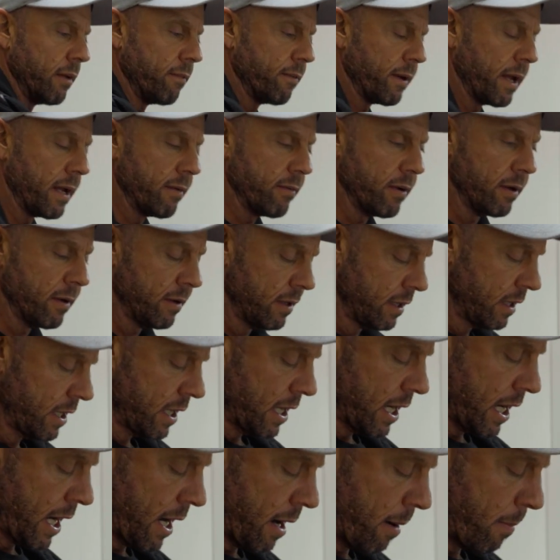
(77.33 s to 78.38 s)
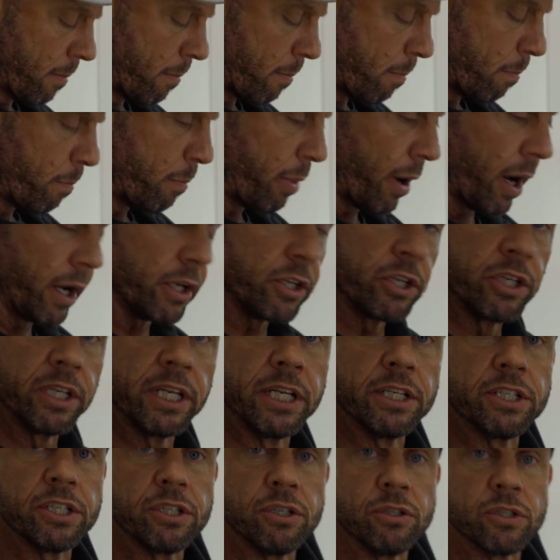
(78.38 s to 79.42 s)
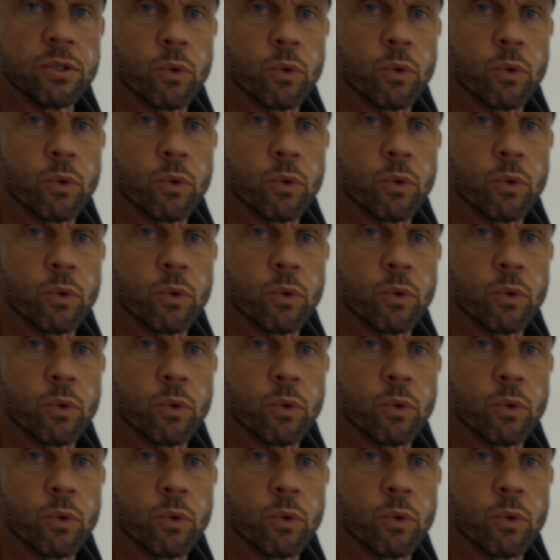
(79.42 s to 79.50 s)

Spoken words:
flavour, but you need to use